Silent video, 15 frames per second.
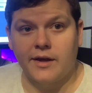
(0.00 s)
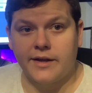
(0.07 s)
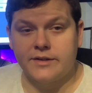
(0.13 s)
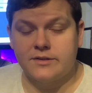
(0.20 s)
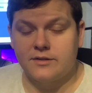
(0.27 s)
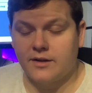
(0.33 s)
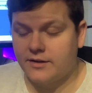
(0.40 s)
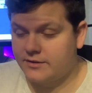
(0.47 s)

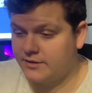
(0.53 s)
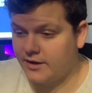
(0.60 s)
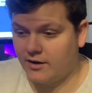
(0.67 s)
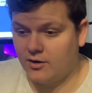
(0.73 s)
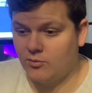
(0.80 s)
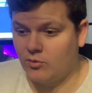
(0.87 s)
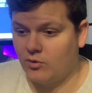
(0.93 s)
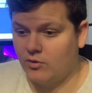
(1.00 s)
That's
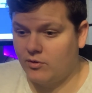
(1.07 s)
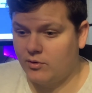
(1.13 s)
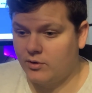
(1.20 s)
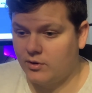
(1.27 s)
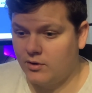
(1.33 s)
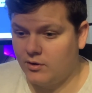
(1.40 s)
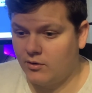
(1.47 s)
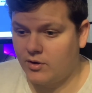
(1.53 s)
terrible.
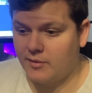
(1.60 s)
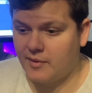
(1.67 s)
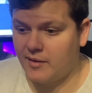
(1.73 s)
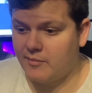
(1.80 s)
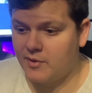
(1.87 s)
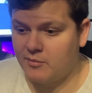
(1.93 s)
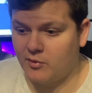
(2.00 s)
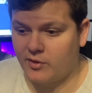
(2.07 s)
You don't come
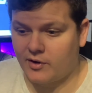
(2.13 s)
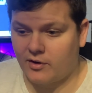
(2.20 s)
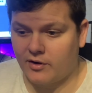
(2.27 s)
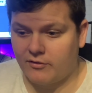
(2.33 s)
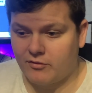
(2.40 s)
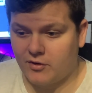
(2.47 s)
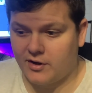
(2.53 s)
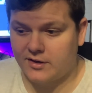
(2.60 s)
at people that aren't
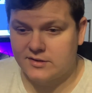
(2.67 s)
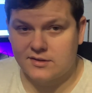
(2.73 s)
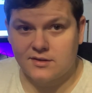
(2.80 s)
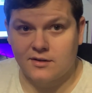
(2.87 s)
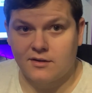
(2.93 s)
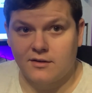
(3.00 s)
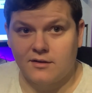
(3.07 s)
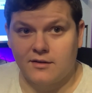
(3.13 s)
your friends.
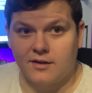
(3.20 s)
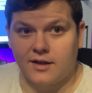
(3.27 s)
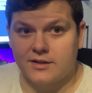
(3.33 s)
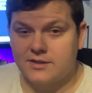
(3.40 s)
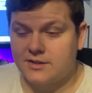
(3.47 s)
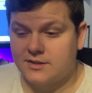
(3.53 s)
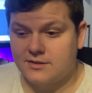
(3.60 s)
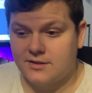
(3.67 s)

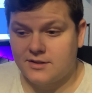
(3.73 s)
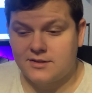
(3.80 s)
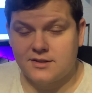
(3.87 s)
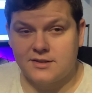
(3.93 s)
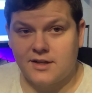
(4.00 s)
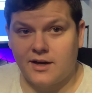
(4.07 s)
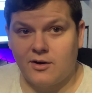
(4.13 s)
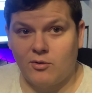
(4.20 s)
That's
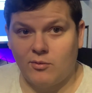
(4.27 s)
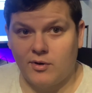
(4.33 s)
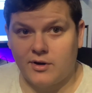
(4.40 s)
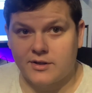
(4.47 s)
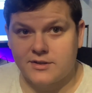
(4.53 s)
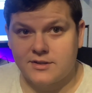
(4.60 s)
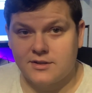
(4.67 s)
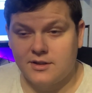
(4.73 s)
just not how it
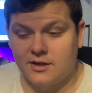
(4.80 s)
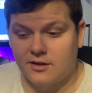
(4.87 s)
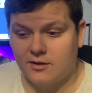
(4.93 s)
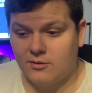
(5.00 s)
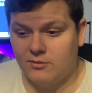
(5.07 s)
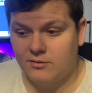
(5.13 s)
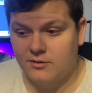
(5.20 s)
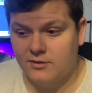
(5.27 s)
works, you
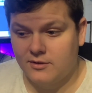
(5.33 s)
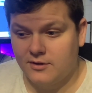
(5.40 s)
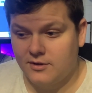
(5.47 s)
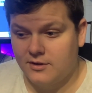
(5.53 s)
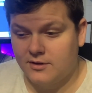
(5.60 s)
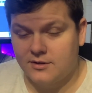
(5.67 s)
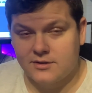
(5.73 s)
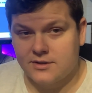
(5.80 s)
know.
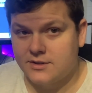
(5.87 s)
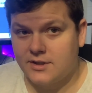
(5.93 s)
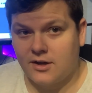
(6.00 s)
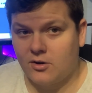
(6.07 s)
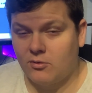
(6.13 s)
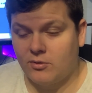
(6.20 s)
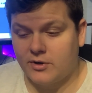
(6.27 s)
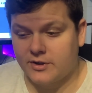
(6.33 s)
It's just not
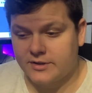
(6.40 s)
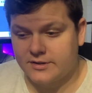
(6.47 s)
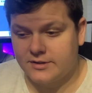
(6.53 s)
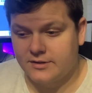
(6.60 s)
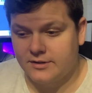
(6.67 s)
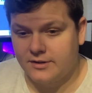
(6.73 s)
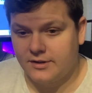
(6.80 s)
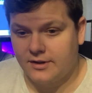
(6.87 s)
how it works.
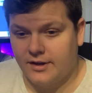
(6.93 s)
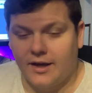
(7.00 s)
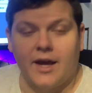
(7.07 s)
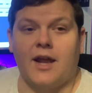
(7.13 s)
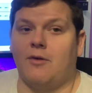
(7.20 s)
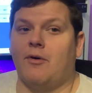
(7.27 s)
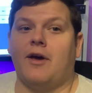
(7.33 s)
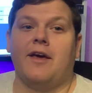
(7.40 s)

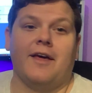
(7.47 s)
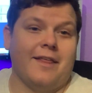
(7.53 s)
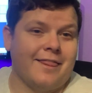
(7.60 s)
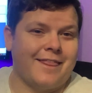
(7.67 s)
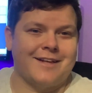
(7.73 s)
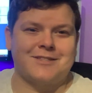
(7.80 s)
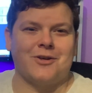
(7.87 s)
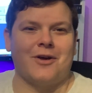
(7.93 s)
Anyway,
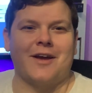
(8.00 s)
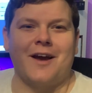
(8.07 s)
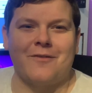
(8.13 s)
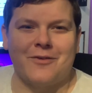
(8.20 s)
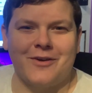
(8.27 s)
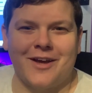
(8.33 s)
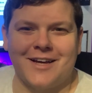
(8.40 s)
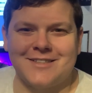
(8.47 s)
that's all I got
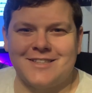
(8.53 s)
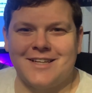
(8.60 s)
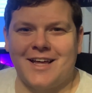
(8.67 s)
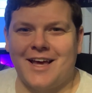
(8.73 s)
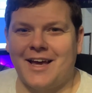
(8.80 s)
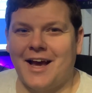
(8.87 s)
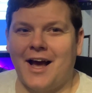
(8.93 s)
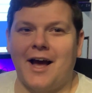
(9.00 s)
for you guys
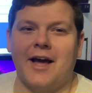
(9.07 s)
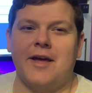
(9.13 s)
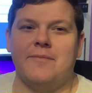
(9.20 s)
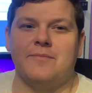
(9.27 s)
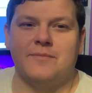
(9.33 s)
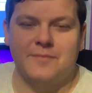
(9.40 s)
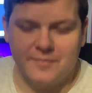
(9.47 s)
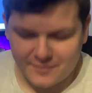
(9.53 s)
today. I
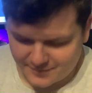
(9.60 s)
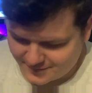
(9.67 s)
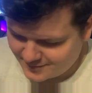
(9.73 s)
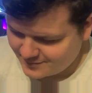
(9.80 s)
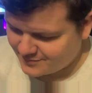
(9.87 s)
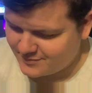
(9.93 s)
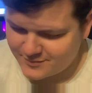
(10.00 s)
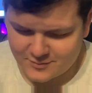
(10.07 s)
am
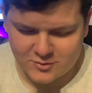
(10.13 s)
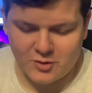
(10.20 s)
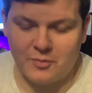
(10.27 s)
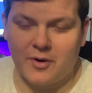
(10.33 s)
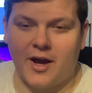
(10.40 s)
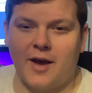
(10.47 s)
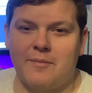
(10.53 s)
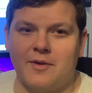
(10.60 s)

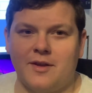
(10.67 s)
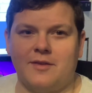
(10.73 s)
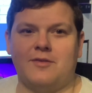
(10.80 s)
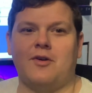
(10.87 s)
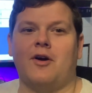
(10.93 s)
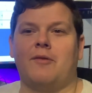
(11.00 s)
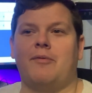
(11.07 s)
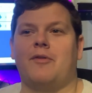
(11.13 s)
super happy to
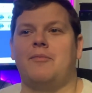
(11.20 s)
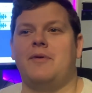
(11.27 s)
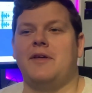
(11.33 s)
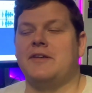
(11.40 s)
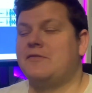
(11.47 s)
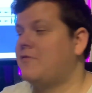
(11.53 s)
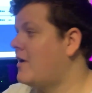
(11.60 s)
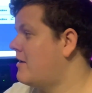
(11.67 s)
talk about the
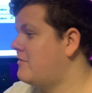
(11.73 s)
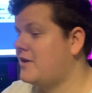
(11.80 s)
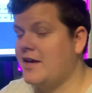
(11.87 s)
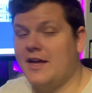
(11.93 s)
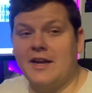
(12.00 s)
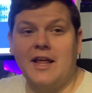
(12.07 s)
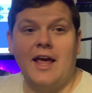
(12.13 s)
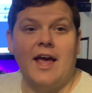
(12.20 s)
PS5
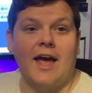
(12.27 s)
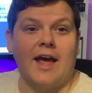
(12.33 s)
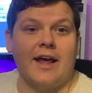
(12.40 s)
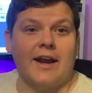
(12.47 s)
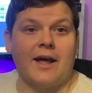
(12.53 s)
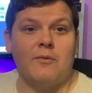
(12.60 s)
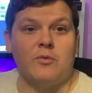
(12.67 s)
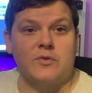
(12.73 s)
again,
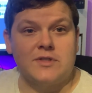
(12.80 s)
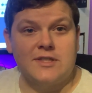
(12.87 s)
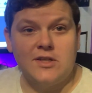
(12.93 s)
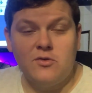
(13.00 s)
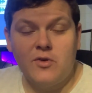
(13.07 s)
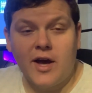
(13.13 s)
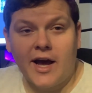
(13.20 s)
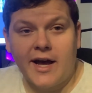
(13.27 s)
and I will see
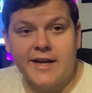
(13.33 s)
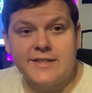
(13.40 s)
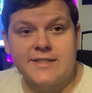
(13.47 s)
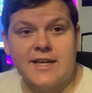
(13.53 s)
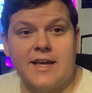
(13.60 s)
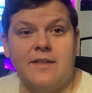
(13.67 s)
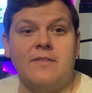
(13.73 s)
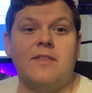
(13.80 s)
you
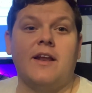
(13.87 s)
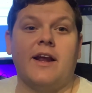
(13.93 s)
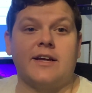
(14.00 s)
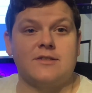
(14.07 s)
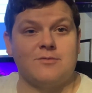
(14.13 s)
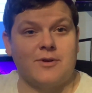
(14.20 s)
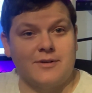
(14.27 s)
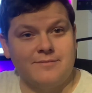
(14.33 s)
guys in the
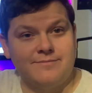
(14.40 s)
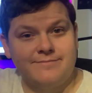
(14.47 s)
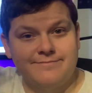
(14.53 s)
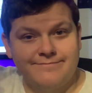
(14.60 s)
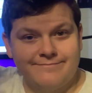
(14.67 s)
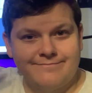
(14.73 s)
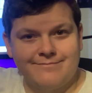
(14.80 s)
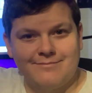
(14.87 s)
next one.
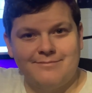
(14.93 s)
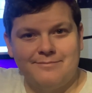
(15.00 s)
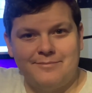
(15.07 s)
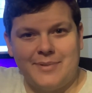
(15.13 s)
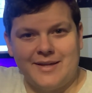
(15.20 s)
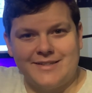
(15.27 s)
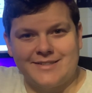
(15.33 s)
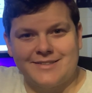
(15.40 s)

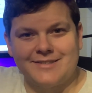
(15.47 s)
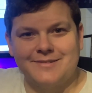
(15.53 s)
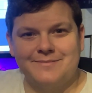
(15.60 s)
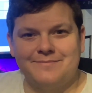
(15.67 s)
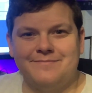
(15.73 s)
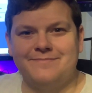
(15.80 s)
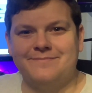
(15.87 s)
Peace.